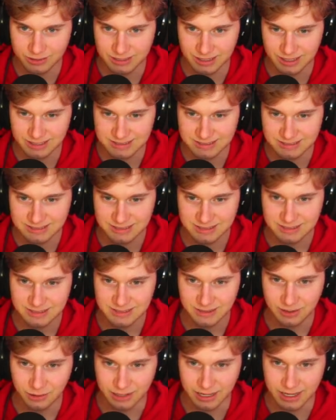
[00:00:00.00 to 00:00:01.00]
Yes.
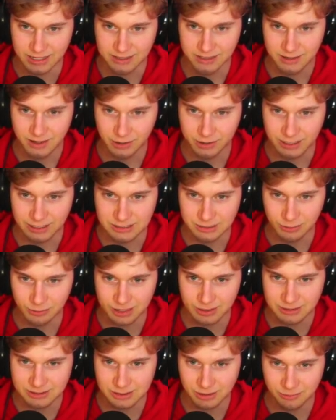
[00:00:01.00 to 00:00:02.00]
Okay, okay, so we
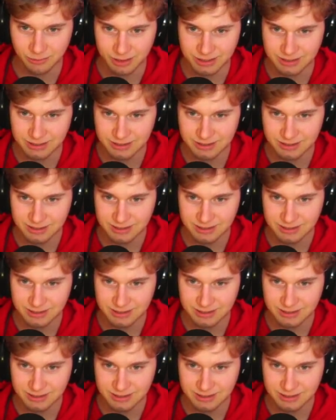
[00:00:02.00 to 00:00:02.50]
hit somebody.